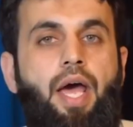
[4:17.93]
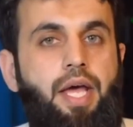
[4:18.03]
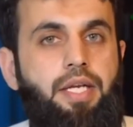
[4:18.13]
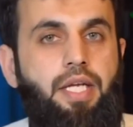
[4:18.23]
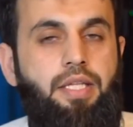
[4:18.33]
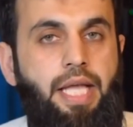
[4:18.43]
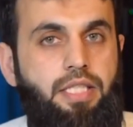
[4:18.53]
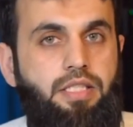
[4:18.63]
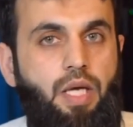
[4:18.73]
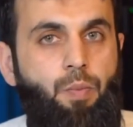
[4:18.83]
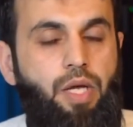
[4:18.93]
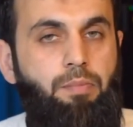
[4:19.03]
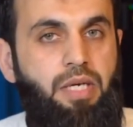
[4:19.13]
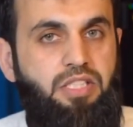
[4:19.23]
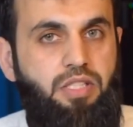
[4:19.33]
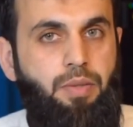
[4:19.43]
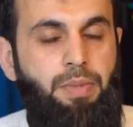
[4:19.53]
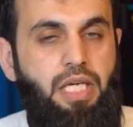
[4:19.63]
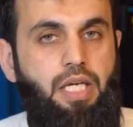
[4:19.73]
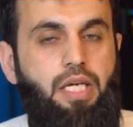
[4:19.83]
and that someone must
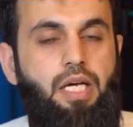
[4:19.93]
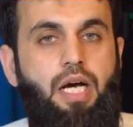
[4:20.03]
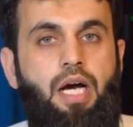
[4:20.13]
be